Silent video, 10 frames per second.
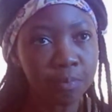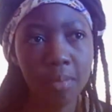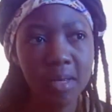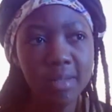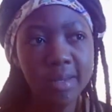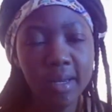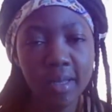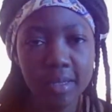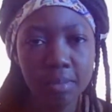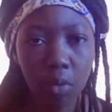Basically,
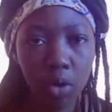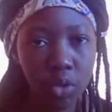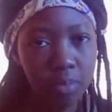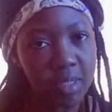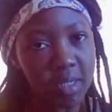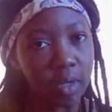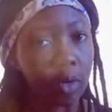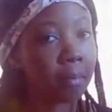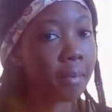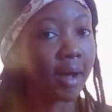there's more to Mr.
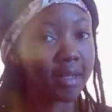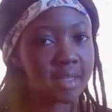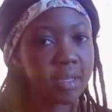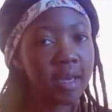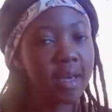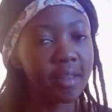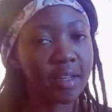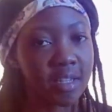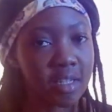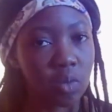Elon Musk
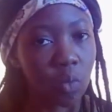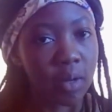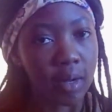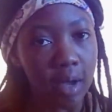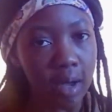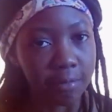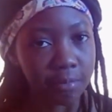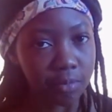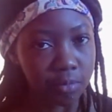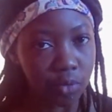than just what I've
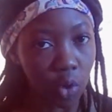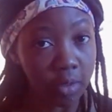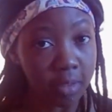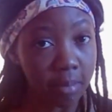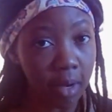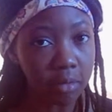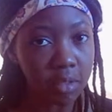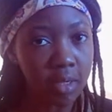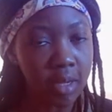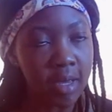talked about.